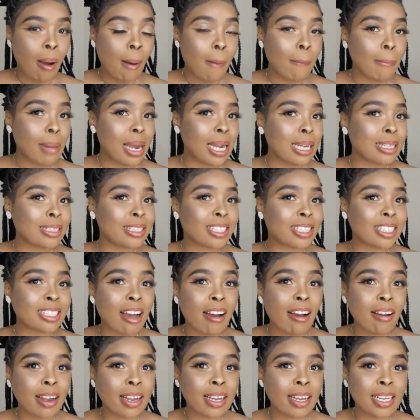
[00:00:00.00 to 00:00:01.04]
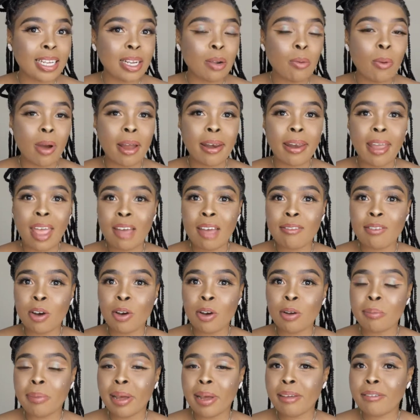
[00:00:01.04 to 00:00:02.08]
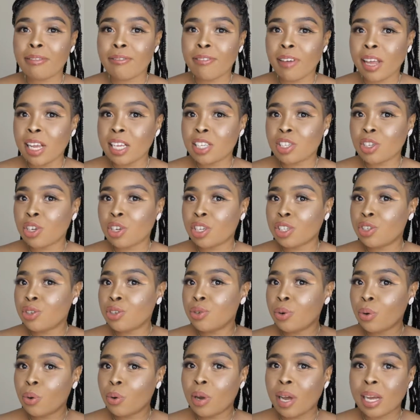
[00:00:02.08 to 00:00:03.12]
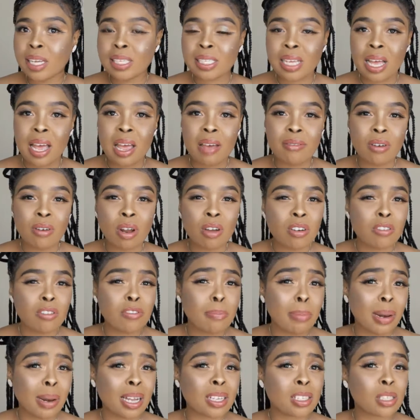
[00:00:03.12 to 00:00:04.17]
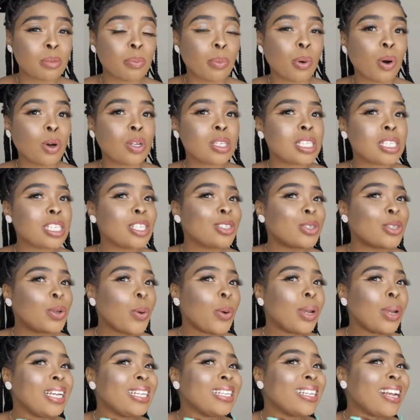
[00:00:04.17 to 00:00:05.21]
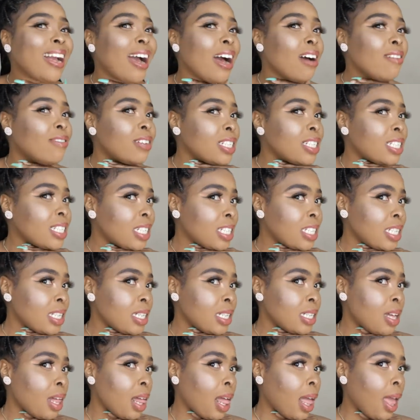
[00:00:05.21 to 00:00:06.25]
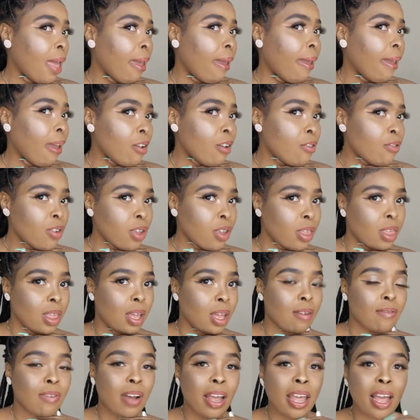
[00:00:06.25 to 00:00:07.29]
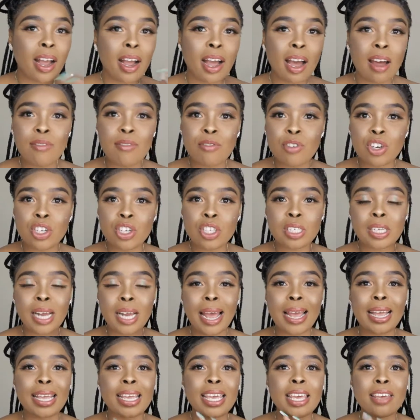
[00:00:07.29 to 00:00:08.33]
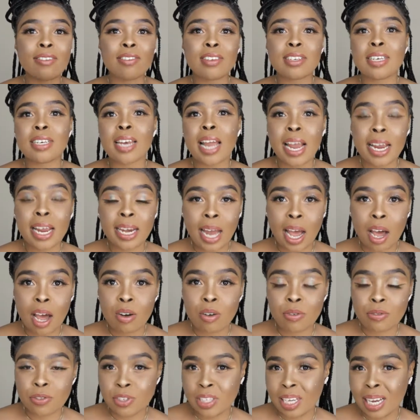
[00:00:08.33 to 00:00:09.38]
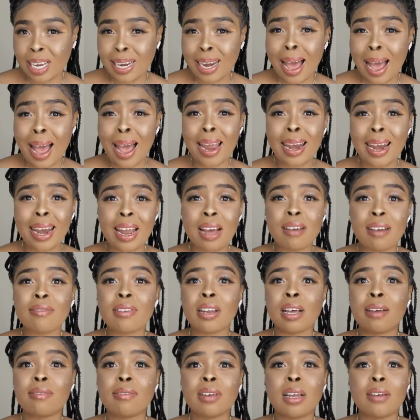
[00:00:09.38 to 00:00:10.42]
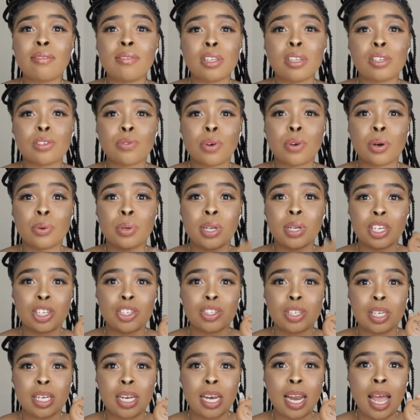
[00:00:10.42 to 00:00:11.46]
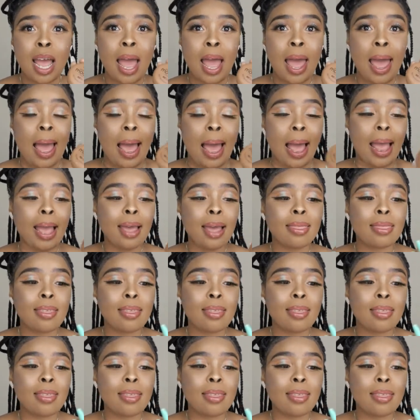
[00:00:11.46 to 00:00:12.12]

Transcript: my darkening whatever on my face, because you know guys, I have a lot of black spots. So it covered everything. Via coverage, I give it 9 out of 10. I love this foundation. I